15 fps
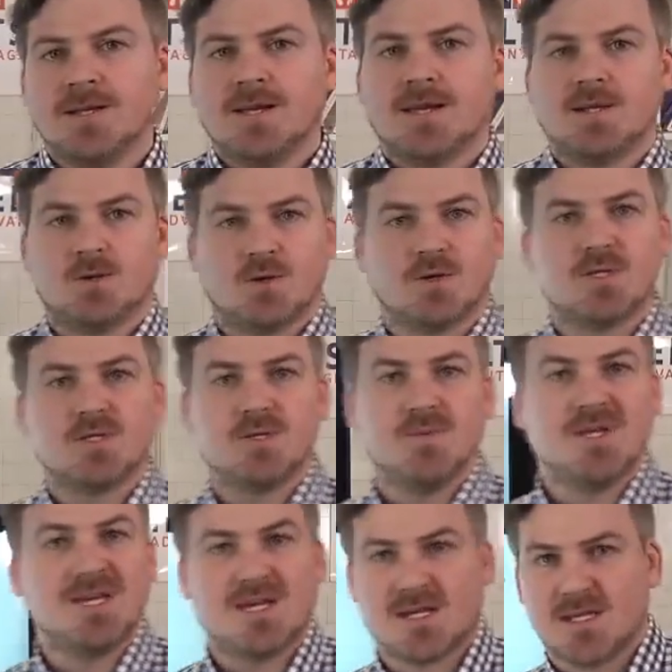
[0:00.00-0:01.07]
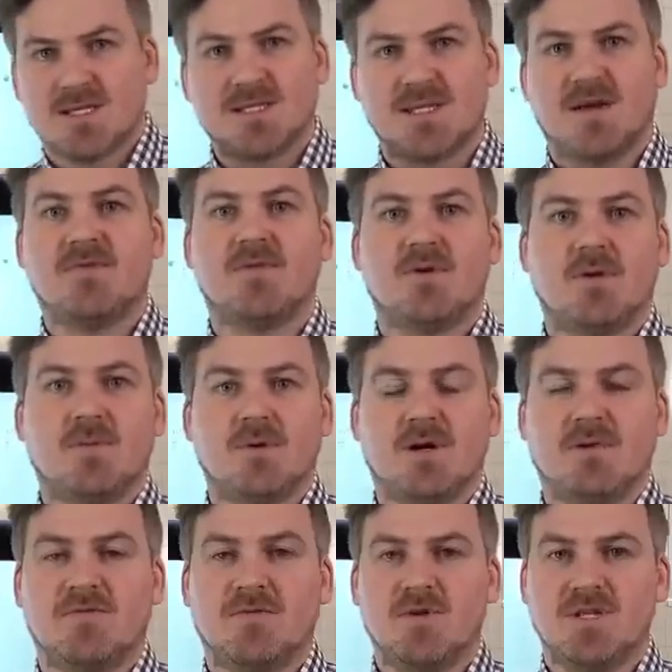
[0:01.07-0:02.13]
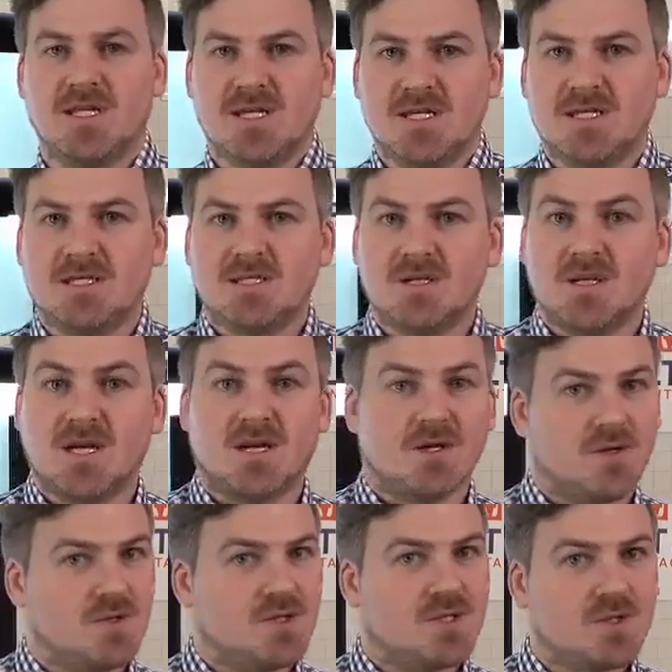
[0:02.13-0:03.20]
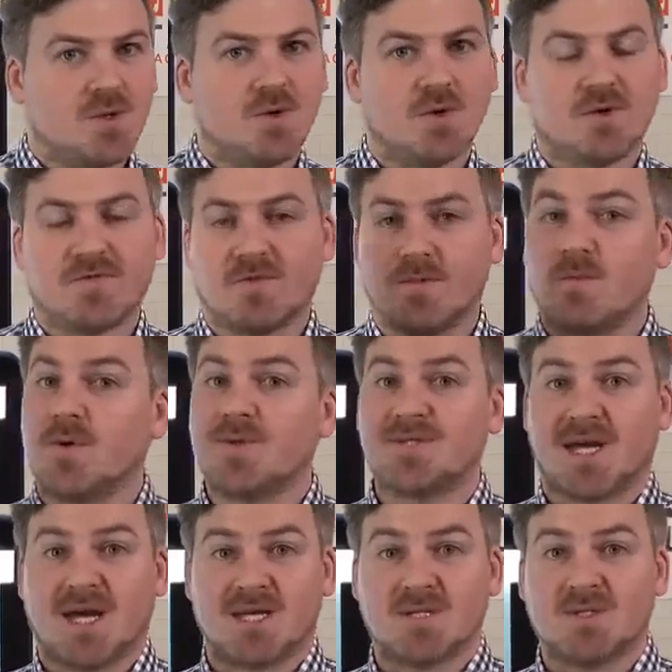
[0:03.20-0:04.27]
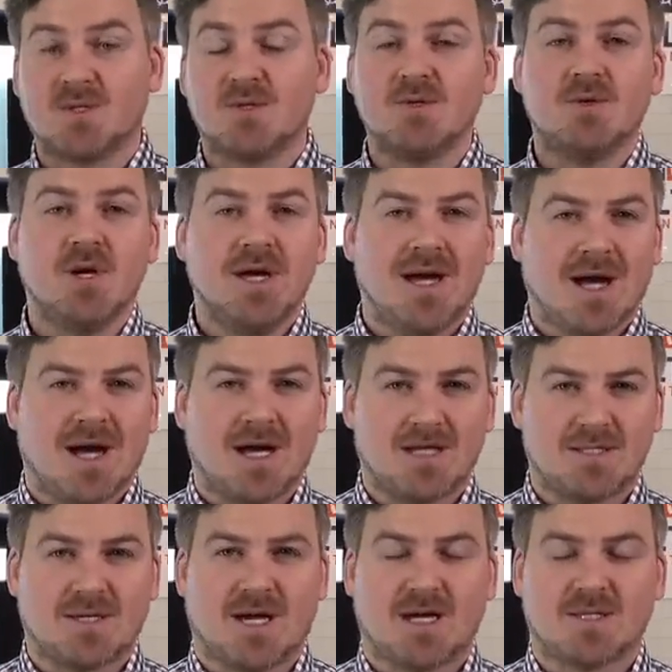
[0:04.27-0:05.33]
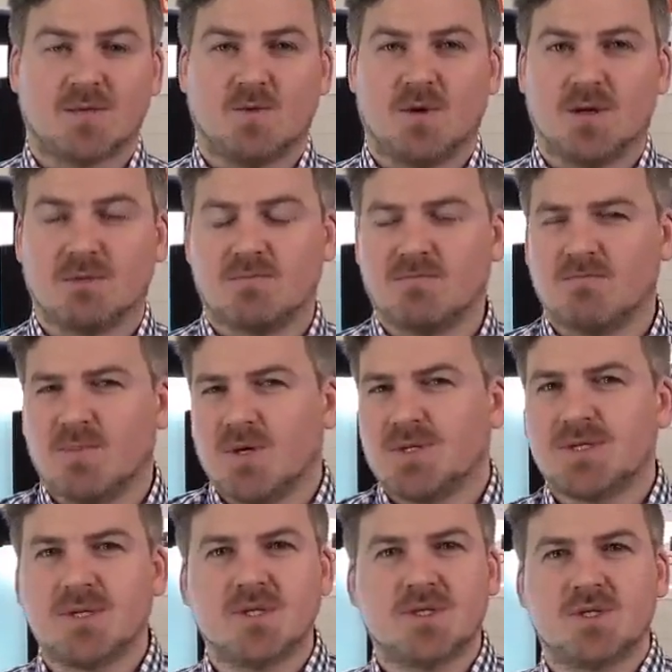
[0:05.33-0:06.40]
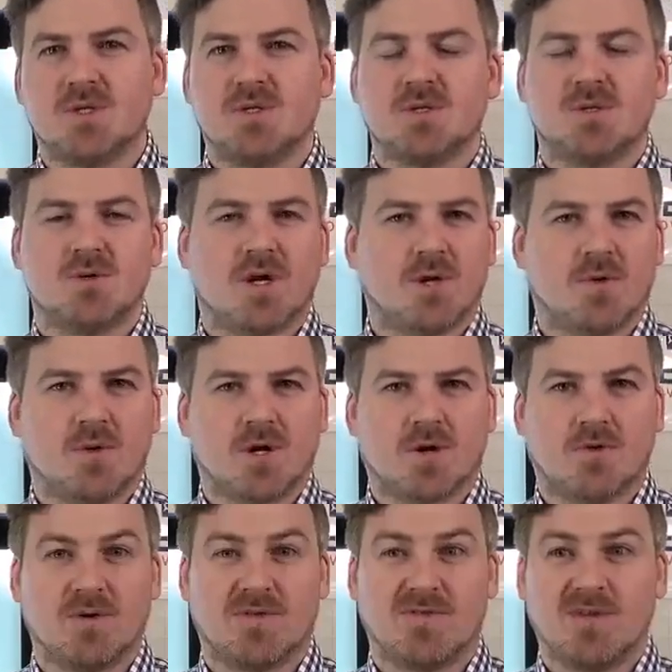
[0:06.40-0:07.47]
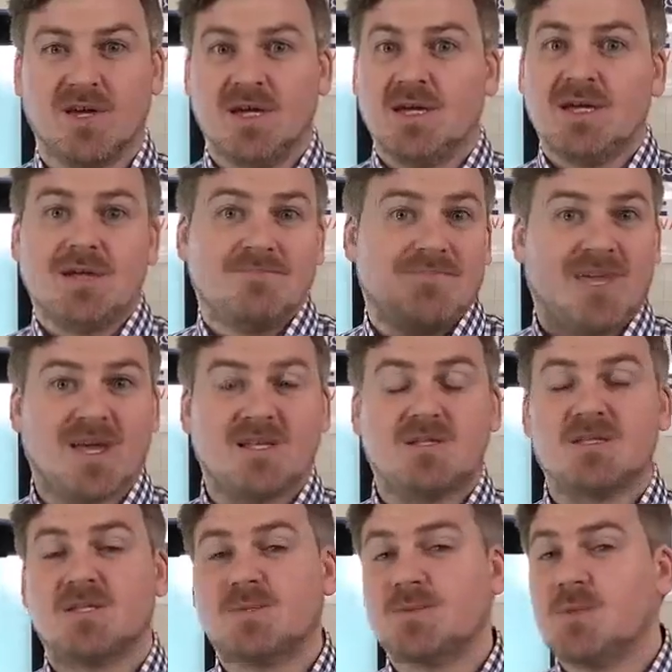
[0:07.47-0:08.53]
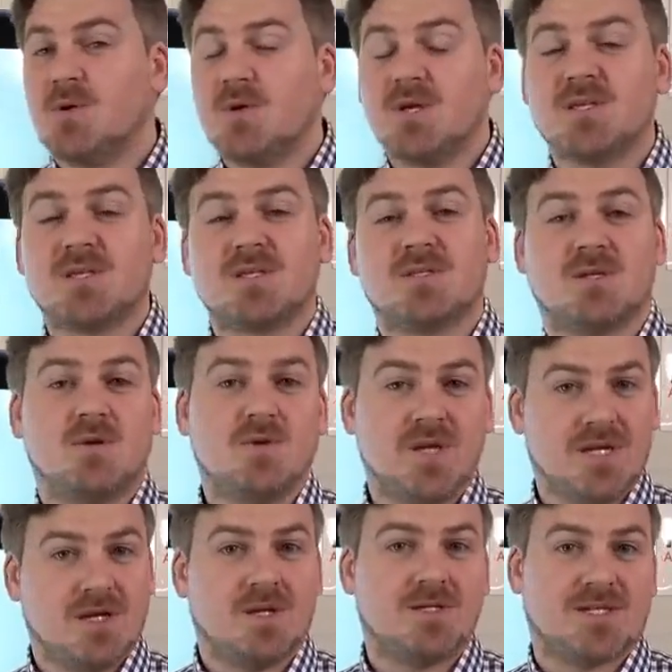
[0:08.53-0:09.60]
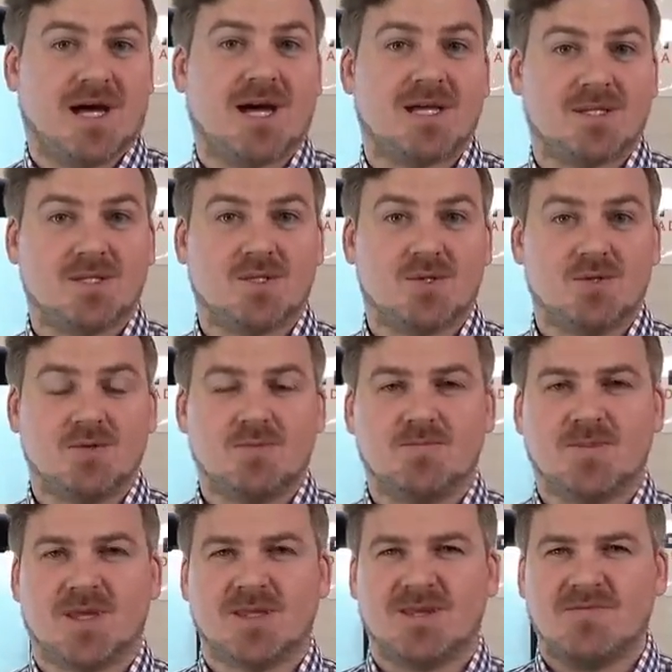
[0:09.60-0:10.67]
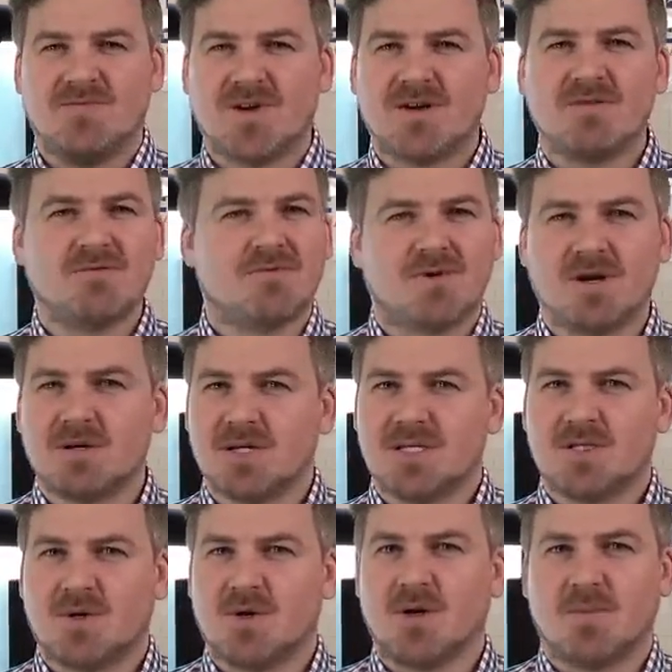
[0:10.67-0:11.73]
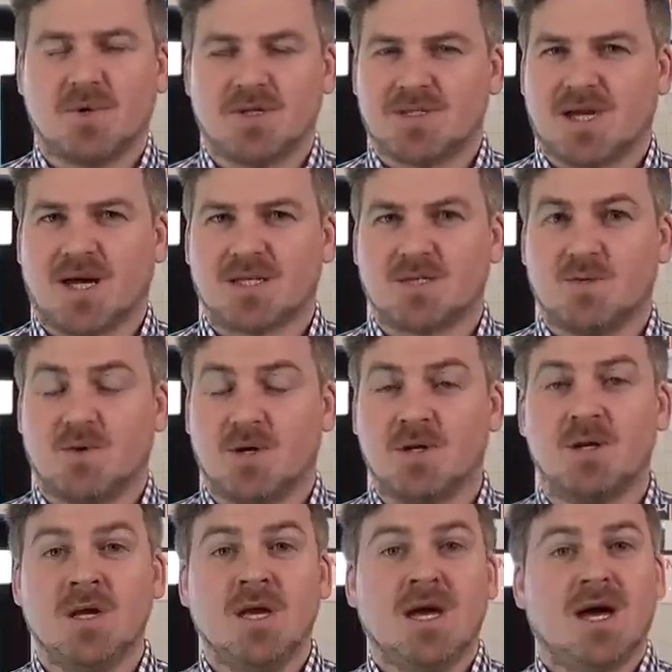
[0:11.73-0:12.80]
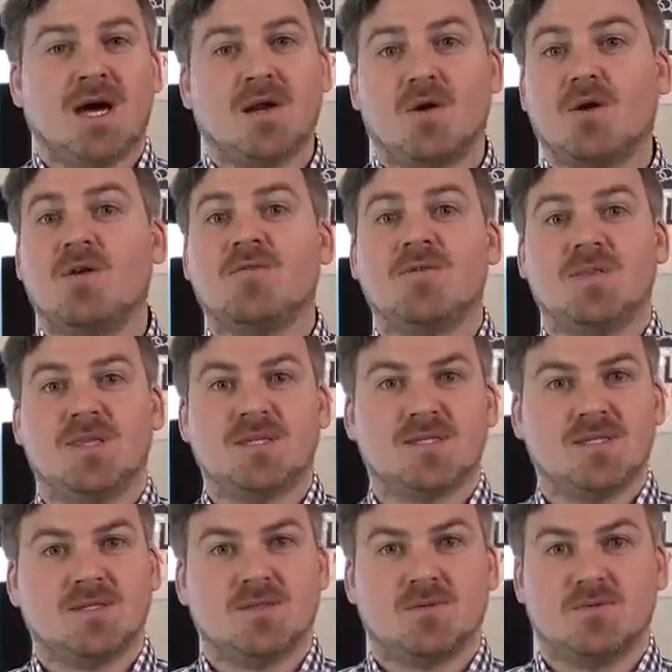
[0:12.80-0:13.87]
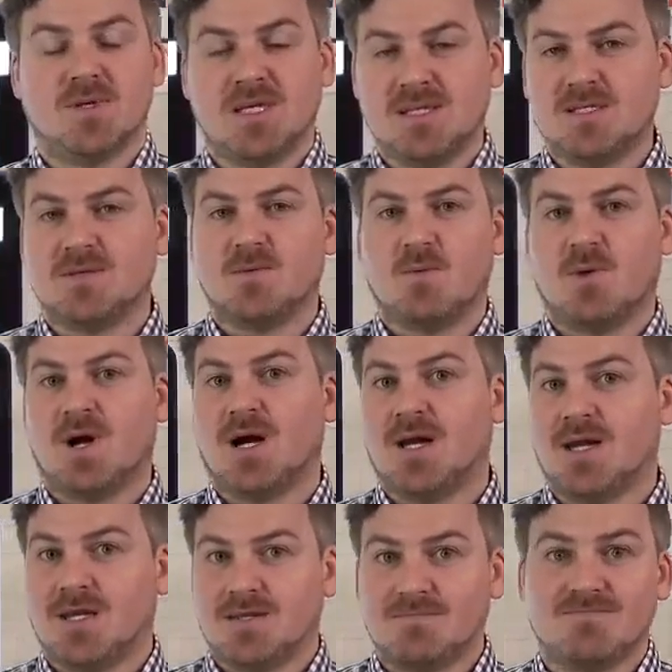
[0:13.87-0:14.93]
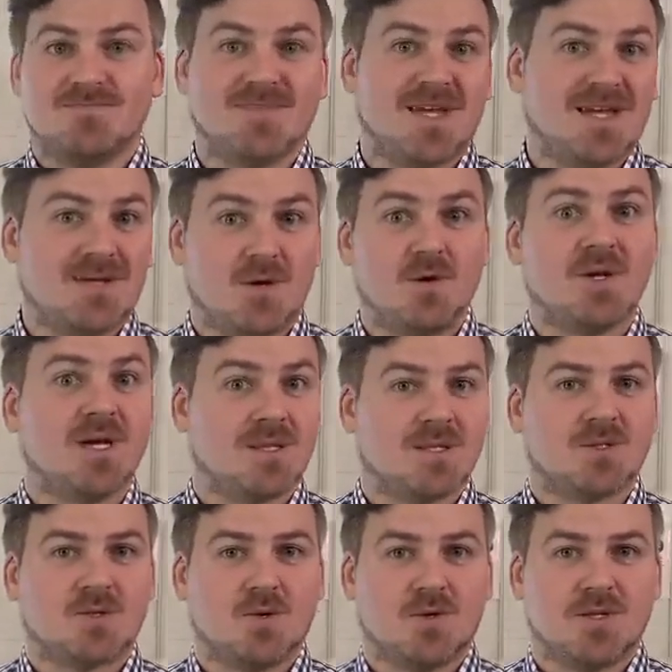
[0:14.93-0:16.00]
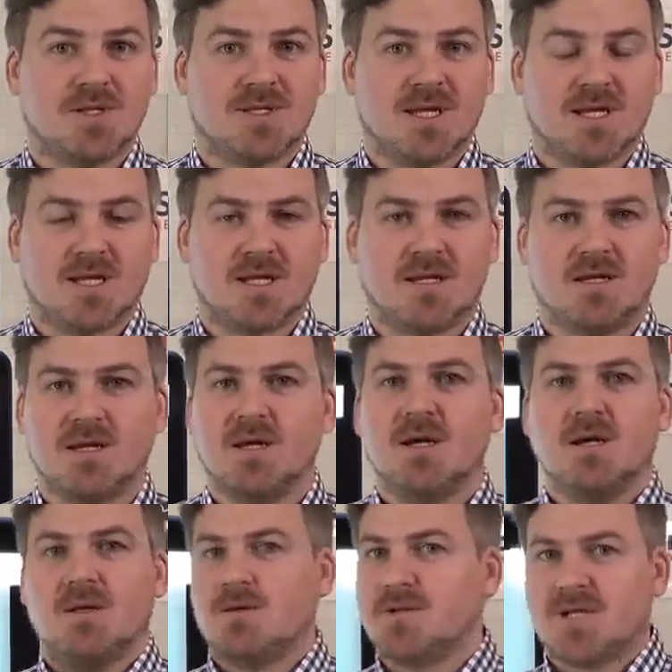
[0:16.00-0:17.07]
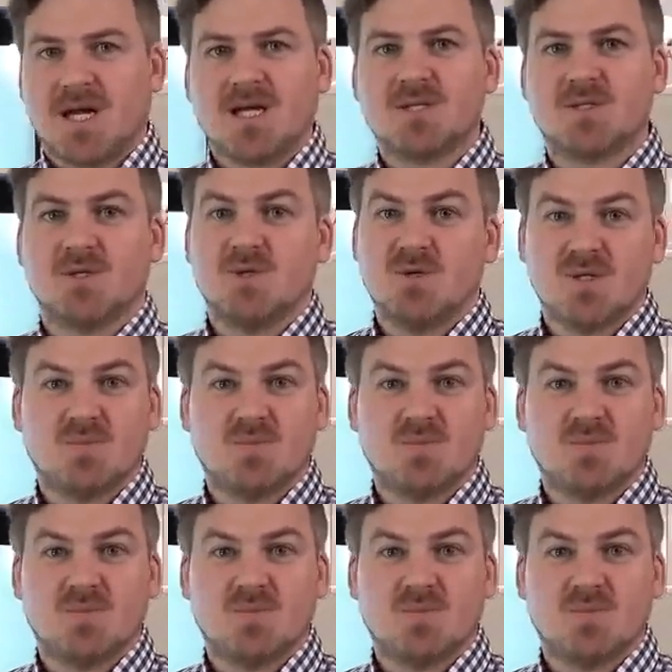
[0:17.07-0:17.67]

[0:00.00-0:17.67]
in order to be getting a 7 or above, you need to get a good score for both task 2 and task 1. Most of the students who I work with, they focus solely on task 2 and they very rarely talk about task 1, and often this is the reason why they don't get the score that they need. Their task 2 is